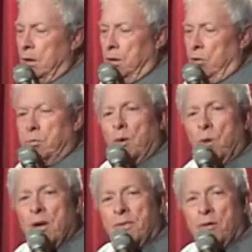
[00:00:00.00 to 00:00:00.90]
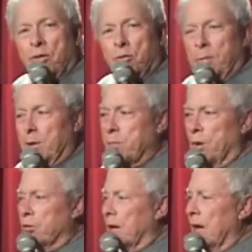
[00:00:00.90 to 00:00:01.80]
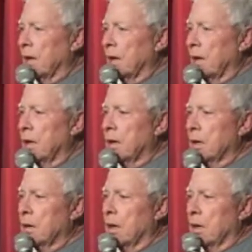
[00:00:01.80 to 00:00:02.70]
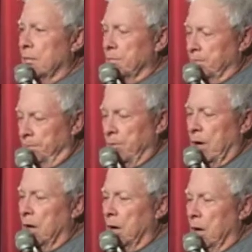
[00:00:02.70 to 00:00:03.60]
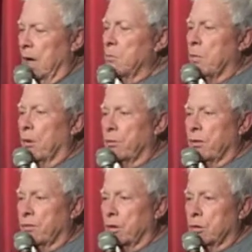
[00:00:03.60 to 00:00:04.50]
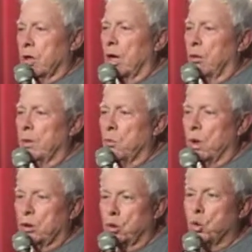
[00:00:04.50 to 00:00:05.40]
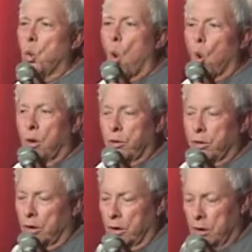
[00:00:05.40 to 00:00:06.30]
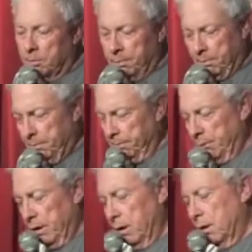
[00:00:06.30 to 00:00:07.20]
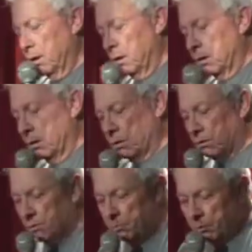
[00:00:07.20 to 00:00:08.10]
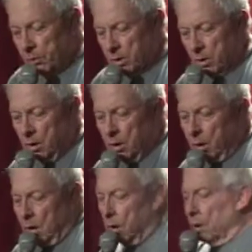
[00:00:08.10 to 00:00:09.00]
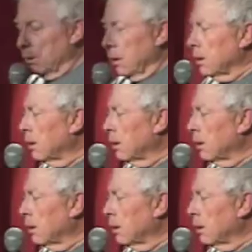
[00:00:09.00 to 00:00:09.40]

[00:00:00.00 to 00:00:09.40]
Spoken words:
Because my wife has a split personality. Yeah. And both of her tell me what to do all the time. 80 years. Anyway.